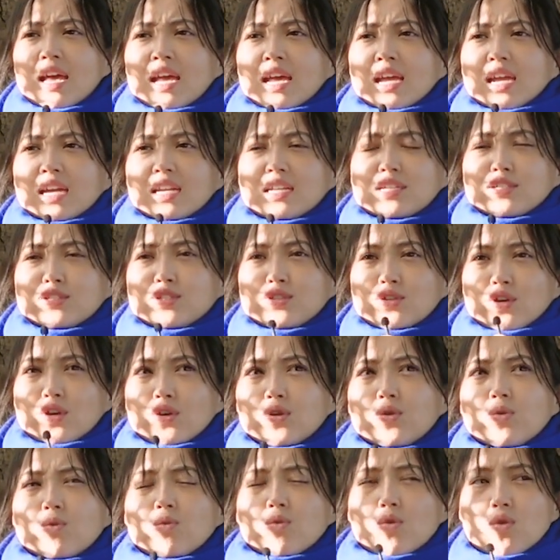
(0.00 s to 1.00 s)
it is
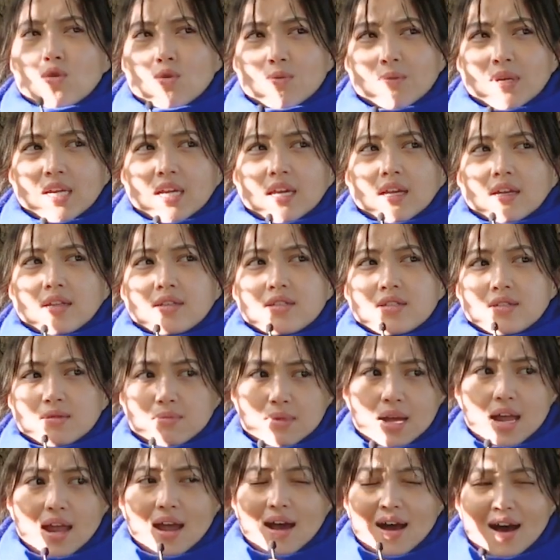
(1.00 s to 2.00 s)
so warming to
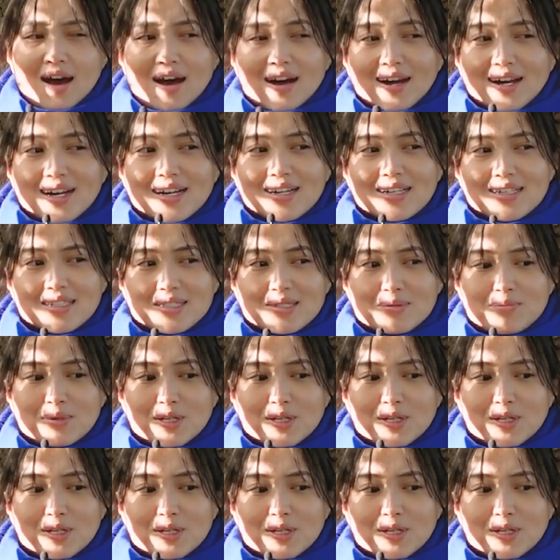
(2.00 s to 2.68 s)
my heart